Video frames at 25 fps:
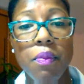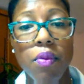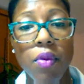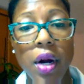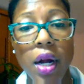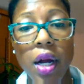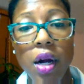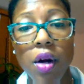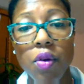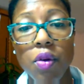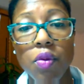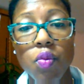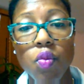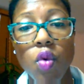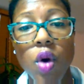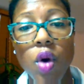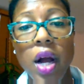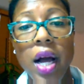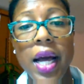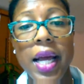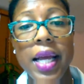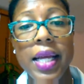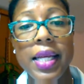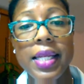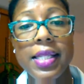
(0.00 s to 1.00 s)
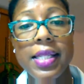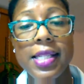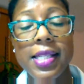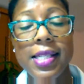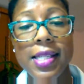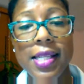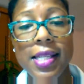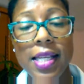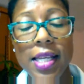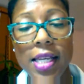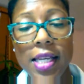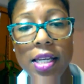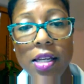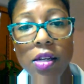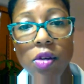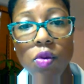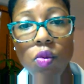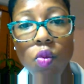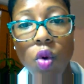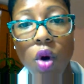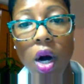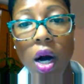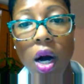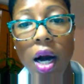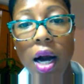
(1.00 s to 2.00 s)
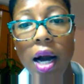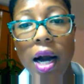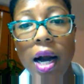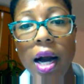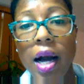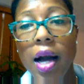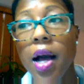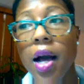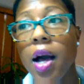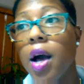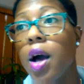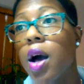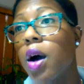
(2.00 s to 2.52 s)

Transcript: brown rice, quinoa,